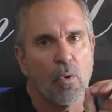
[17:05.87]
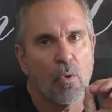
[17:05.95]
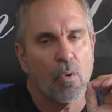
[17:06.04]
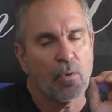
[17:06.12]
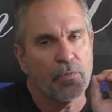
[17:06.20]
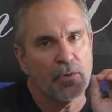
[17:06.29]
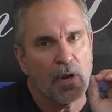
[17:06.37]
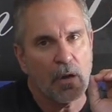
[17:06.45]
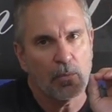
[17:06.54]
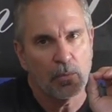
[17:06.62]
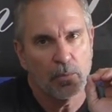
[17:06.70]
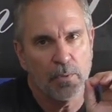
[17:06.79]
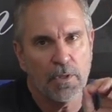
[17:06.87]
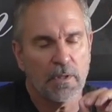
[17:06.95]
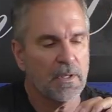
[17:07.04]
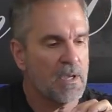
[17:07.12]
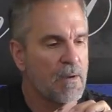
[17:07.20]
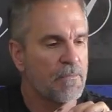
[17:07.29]
or if you're not
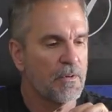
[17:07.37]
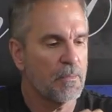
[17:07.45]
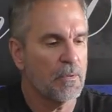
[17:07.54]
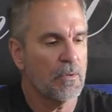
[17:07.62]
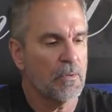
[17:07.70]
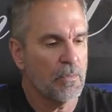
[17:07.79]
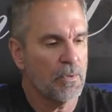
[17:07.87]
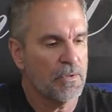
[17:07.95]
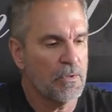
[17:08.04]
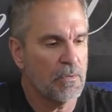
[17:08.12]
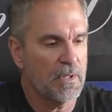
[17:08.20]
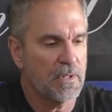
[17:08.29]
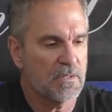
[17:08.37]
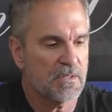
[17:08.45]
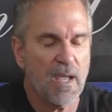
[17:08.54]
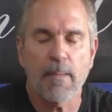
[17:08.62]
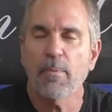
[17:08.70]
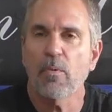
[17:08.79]
really comfortable with doing this
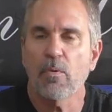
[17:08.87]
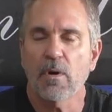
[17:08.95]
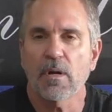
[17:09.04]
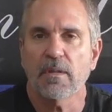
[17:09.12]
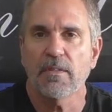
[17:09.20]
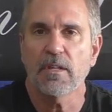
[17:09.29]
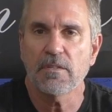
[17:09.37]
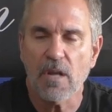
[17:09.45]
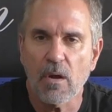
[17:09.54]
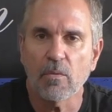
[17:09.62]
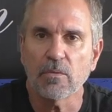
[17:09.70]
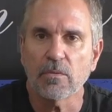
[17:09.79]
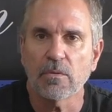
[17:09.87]
type of work, then don't.